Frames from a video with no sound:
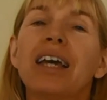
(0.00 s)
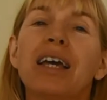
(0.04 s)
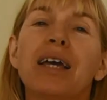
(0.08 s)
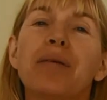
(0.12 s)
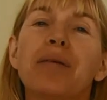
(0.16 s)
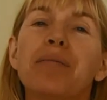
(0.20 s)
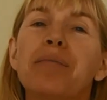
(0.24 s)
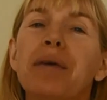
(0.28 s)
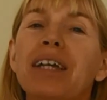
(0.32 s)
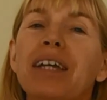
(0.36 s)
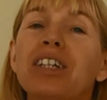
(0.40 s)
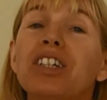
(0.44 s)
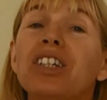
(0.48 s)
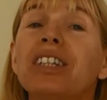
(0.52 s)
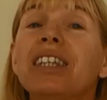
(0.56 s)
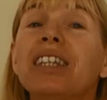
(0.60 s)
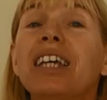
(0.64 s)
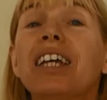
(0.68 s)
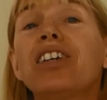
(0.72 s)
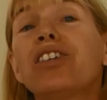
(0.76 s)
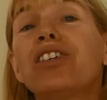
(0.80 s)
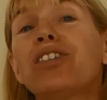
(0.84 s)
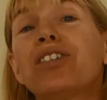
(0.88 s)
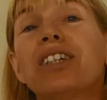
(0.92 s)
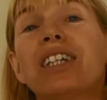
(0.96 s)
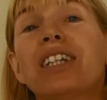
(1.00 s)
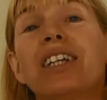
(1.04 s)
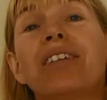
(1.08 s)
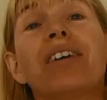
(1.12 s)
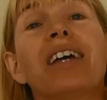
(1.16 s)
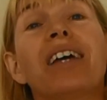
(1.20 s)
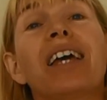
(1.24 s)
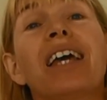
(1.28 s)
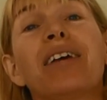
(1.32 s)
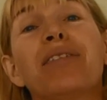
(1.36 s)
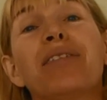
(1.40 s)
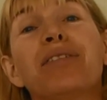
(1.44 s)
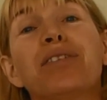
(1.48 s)
Imagine that you never
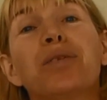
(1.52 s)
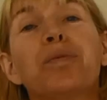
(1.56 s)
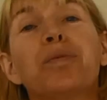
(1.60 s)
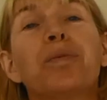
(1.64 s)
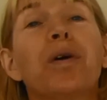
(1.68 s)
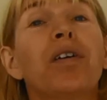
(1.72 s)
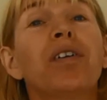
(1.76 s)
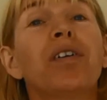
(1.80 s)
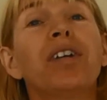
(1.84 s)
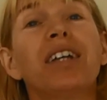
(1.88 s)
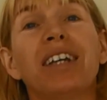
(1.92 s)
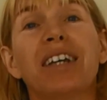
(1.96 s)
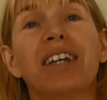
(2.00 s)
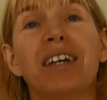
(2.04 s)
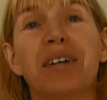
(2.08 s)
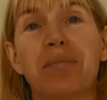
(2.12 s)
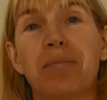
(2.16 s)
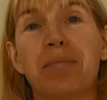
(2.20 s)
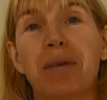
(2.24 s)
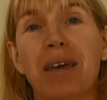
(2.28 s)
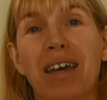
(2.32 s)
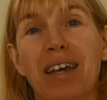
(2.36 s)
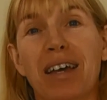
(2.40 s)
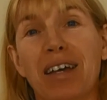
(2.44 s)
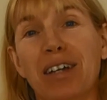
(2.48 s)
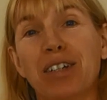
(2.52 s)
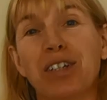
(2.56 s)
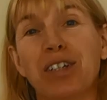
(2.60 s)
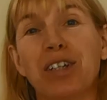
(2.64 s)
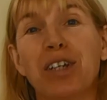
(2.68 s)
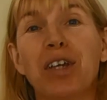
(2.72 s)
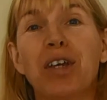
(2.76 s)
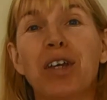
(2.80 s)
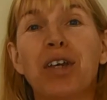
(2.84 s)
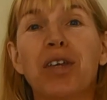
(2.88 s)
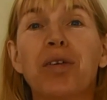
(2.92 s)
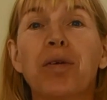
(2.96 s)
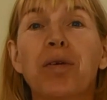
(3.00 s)
have to worry about
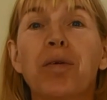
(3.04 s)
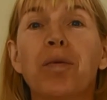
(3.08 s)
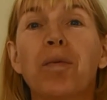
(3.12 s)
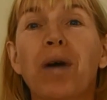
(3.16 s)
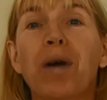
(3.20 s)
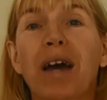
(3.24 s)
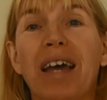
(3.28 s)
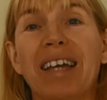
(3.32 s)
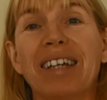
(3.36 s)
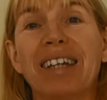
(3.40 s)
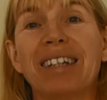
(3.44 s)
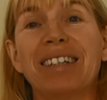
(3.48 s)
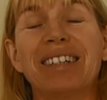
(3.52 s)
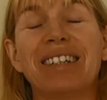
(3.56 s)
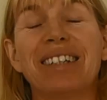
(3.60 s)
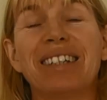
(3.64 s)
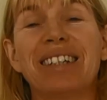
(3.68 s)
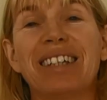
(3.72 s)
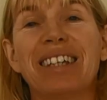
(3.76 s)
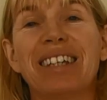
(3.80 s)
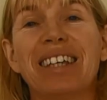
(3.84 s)
your weight,